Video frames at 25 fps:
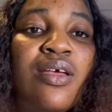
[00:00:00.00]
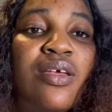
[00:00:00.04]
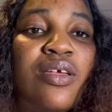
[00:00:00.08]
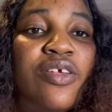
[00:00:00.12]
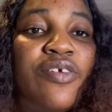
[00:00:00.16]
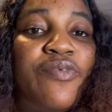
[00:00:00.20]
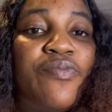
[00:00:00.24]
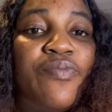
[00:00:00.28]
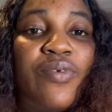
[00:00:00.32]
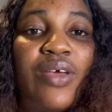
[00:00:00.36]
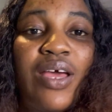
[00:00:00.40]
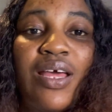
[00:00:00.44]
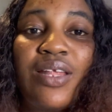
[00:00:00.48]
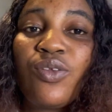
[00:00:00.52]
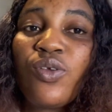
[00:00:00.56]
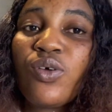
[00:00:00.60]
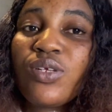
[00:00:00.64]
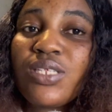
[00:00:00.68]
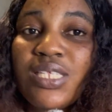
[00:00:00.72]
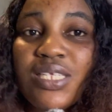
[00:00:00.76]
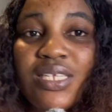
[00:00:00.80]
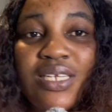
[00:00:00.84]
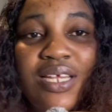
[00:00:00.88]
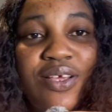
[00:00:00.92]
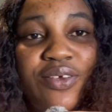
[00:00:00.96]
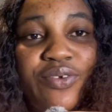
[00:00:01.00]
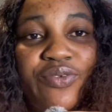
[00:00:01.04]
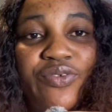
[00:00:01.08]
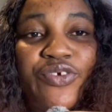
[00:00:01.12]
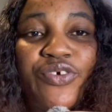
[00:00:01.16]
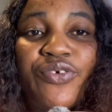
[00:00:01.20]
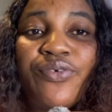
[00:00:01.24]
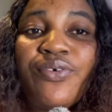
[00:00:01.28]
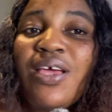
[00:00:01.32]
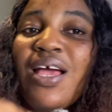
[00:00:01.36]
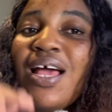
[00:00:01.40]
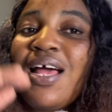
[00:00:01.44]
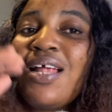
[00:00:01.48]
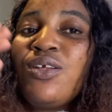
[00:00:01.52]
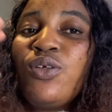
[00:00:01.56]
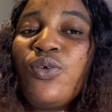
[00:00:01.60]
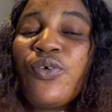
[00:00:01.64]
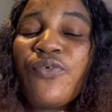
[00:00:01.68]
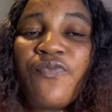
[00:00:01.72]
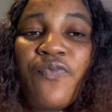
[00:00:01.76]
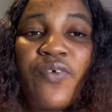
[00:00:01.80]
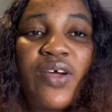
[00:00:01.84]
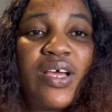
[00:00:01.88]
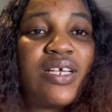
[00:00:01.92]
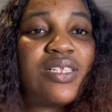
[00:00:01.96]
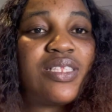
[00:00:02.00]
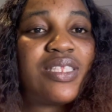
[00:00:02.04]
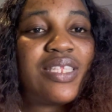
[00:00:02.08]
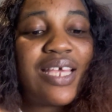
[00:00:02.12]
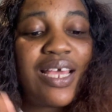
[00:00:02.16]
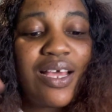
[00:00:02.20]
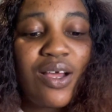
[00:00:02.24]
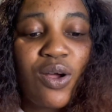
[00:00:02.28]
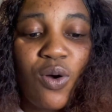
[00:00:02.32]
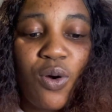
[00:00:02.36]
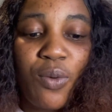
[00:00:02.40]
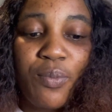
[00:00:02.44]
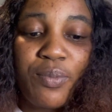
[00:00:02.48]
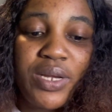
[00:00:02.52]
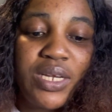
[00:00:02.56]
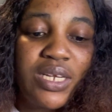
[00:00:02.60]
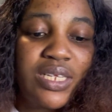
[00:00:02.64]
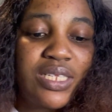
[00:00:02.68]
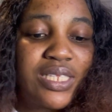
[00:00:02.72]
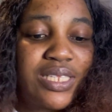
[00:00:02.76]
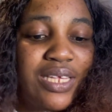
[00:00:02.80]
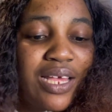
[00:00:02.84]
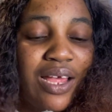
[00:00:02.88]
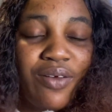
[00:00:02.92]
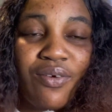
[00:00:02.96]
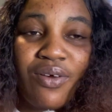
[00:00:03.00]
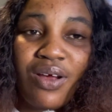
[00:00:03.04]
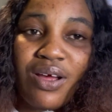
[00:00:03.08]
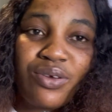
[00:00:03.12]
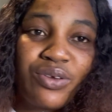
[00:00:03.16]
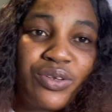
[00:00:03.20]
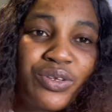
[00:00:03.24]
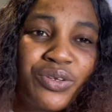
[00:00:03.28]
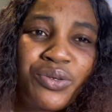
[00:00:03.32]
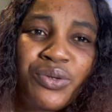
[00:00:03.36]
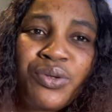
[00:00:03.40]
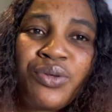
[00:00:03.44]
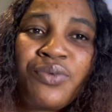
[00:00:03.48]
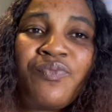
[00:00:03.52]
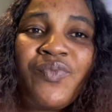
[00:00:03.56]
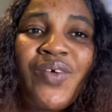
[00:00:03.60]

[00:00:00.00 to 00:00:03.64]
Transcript: If you are not in Nigeria, look for a tech community around you.